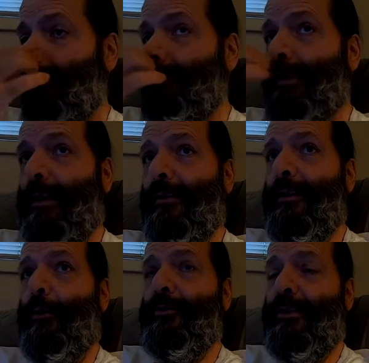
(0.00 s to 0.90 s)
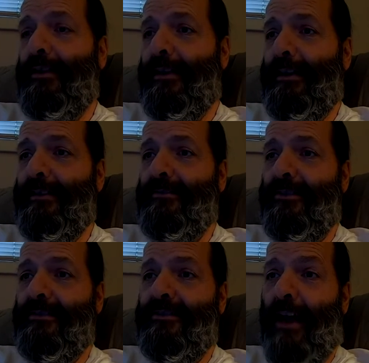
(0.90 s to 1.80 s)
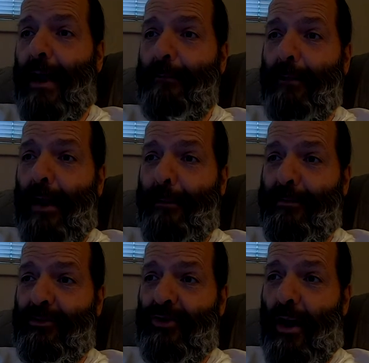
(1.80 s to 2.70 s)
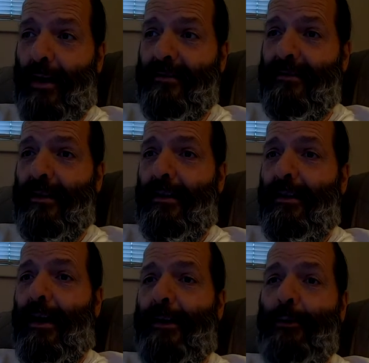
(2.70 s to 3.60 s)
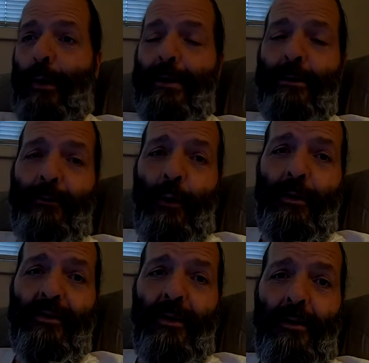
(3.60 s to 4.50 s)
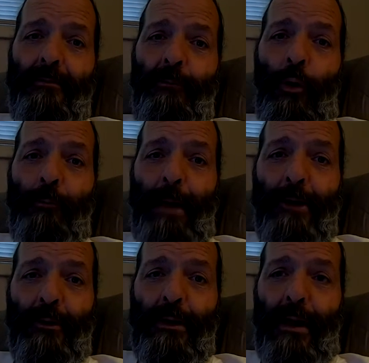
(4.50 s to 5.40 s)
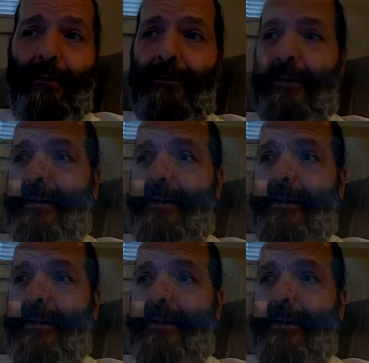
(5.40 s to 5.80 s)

because I was going to get into time-lapse shots, I knew I had to focus on more battery life.